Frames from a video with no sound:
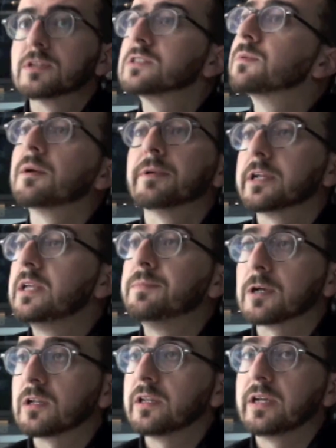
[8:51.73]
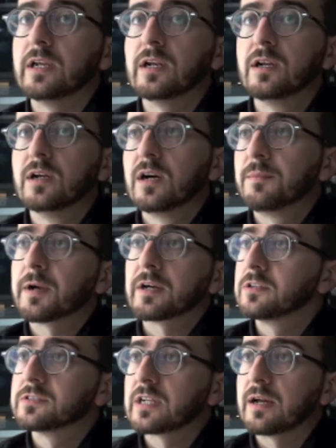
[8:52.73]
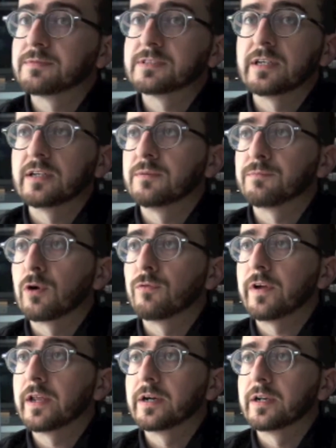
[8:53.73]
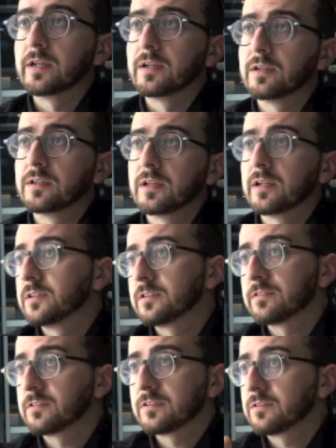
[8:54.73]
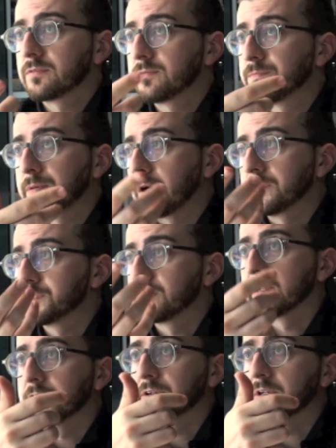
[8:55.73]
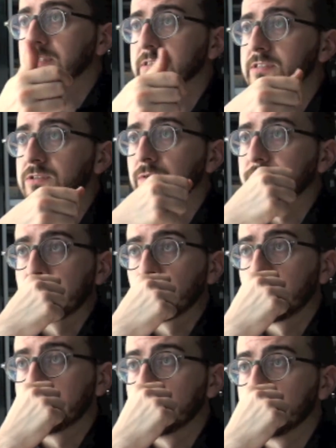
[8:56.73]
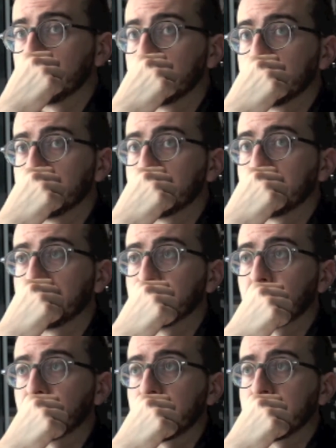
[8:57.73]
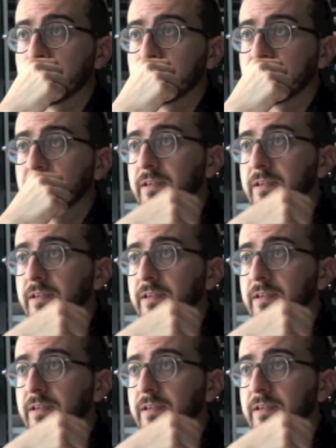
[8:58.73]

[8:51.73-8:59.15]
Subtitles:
Doesn't mean I'm going to keep it clean. I'm not going to stop saying profanity. Parents shouldn't let their kids listen to it if they don't want to hear profanity.